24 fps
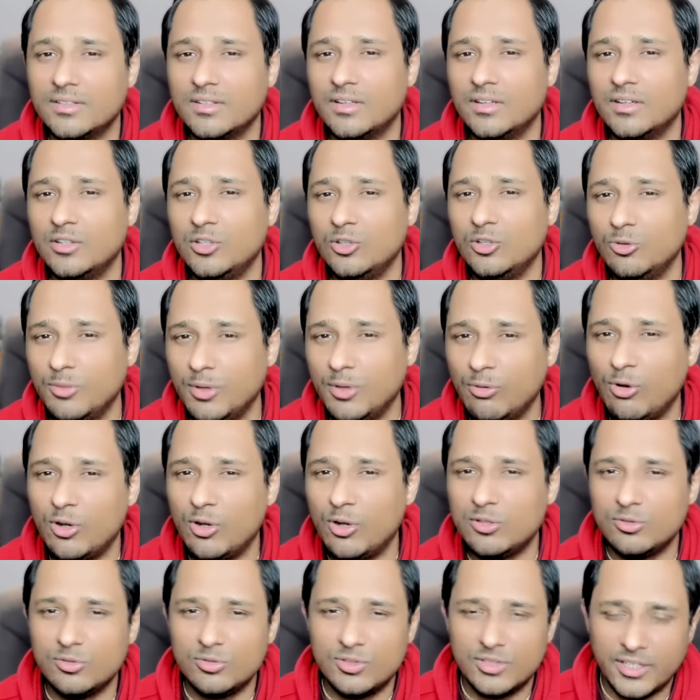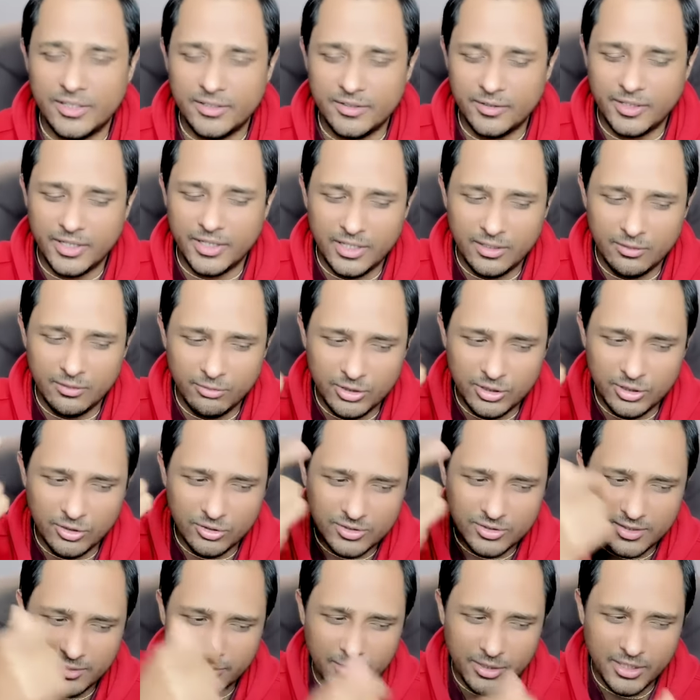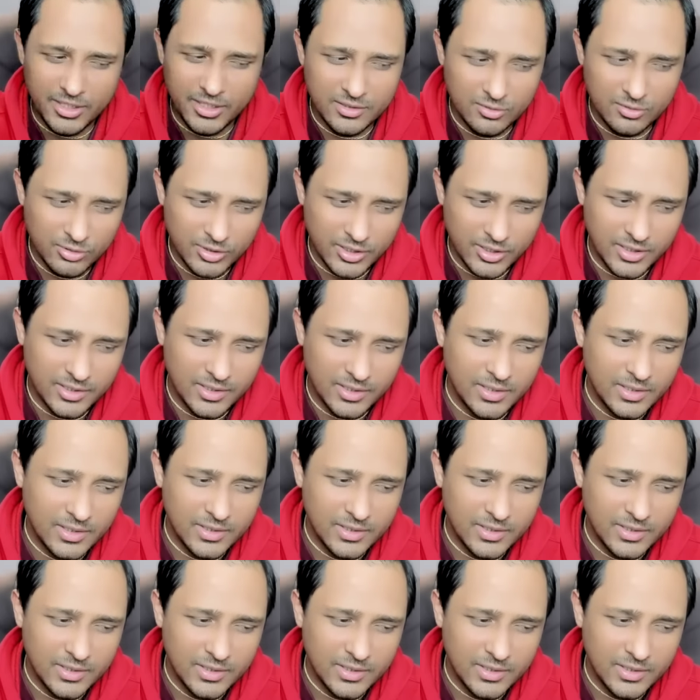Uh, you may want to set a deal with your sibling. Okay.